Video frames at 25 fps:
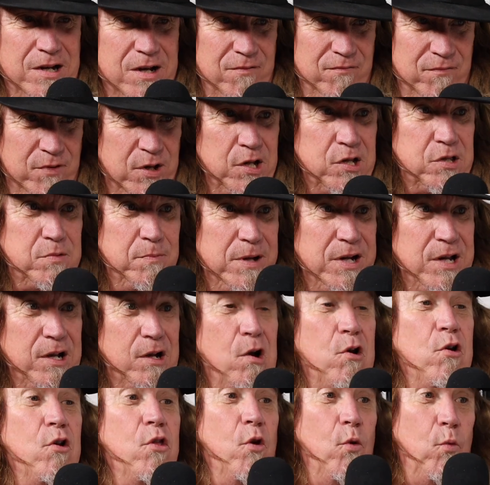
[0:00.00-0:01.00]
convinced me to
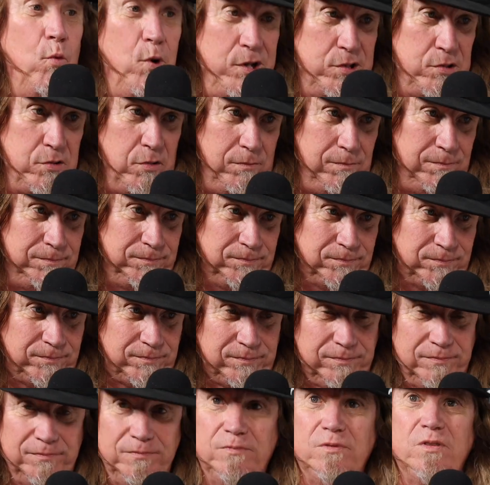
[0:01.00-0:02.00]
go to the Whistle.
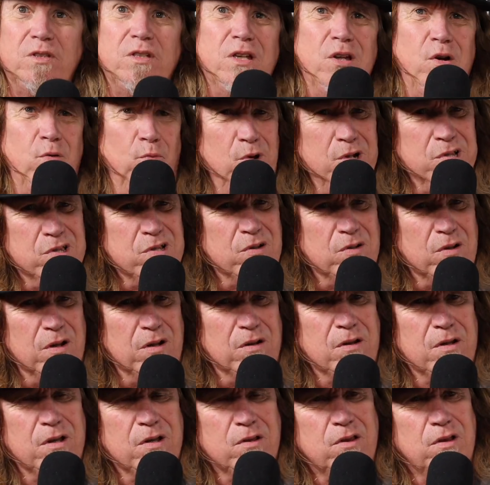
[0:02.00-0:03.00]
The Whistle,
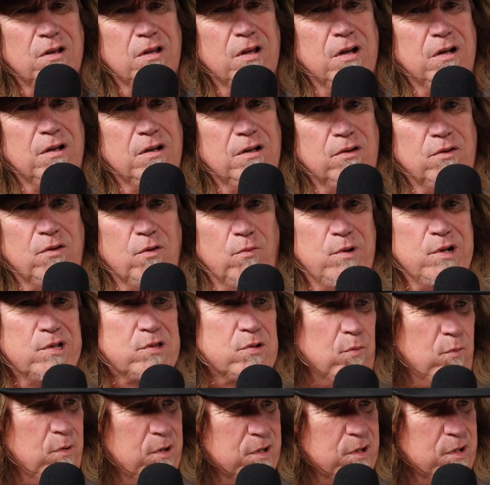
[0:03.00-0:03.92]
uh, the Whistle.